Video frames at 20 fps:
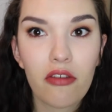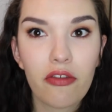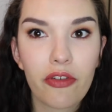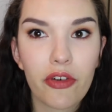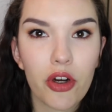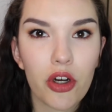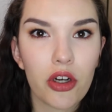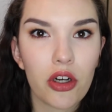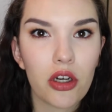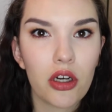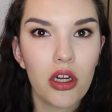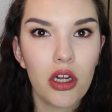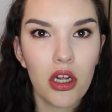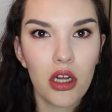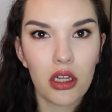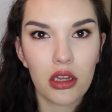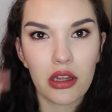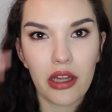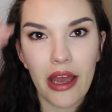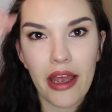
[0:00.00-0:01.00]
for
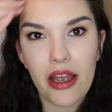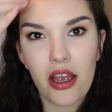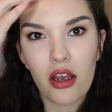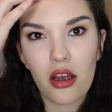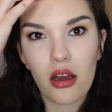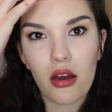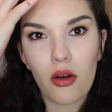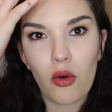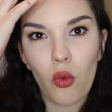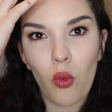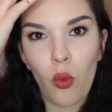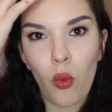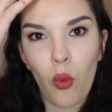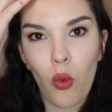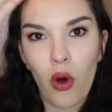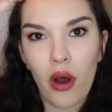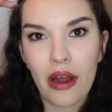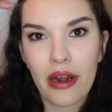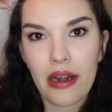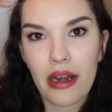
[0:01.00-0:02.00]
like
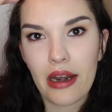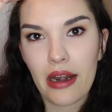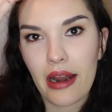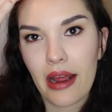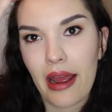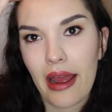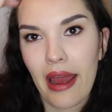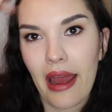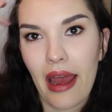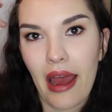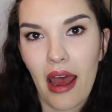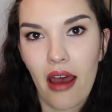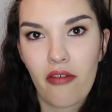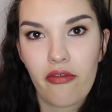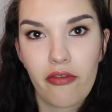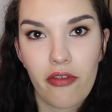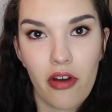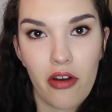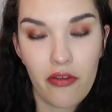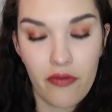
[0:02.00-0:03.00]

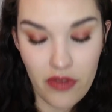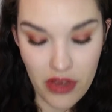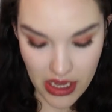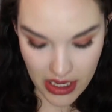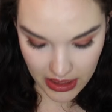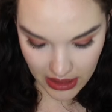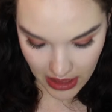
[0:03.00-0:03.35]
1.5 of these